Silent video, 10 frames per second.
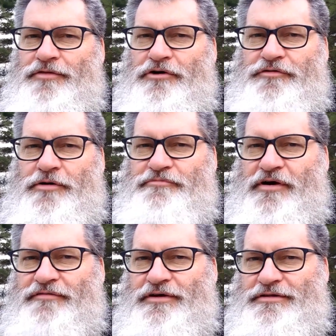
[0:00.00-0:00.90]
that are very
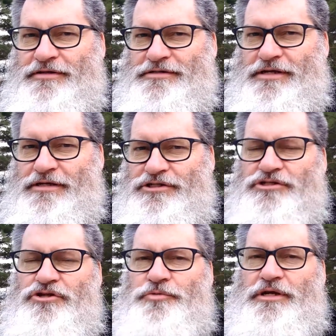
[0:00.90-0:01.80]
prevalent these days,
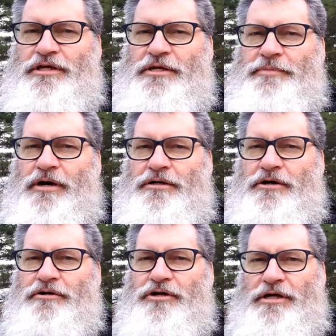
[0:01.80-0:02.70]
just so we can keep on
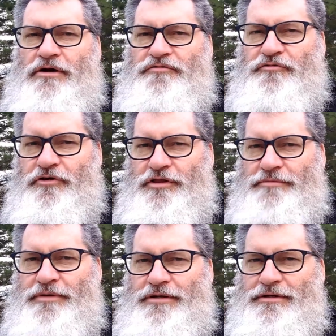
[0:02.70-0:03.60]
our lookout for
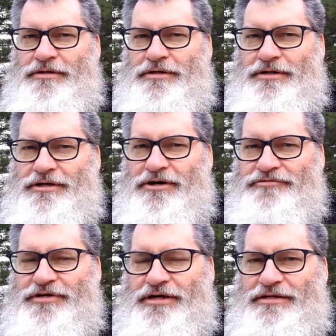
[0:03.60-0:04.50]
them in our
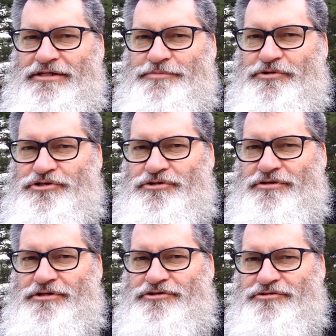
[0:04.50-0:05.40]
relentless pursuit
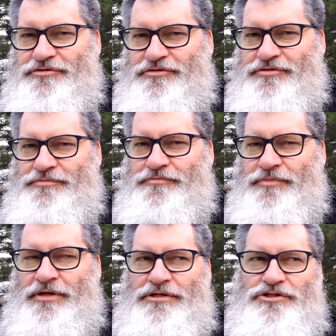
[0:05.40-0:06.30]
of the truth,
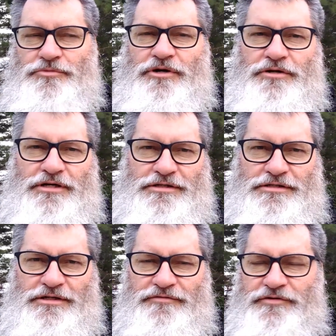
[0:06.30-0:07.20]
and so we don't get
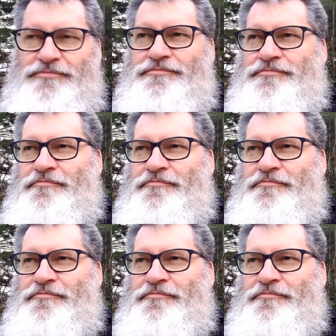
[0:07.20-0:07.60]
deceived.